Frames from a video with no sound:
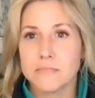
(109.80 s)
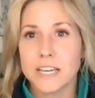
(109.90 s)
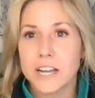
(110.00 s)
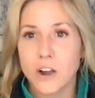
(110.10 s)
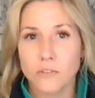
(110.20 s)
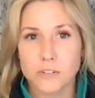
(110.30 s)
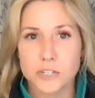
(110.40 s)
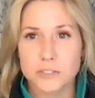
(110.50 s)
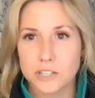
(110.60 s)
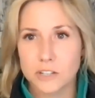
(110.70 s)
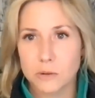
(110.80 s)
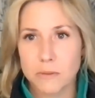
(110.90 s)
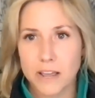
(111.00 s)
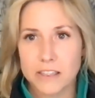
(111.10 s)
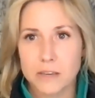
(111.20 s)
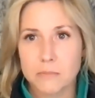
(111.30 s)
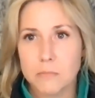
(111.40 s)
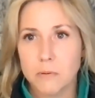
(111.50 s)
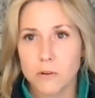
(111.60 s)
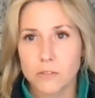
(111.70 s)
getting overused a little bit. I think
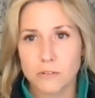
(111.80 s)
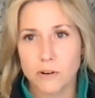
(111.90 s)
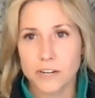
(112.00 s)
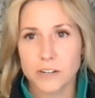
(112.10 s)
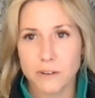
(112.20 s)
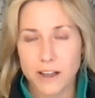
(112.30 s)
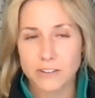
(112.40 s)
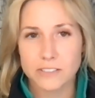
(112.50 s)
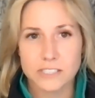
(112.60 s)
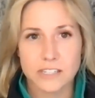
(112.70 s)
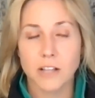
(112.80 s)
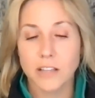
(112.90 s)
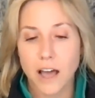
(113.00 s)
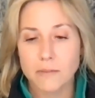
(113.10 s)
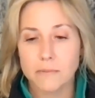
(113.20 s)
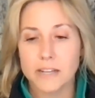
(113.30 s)
people are throwing it around a lot,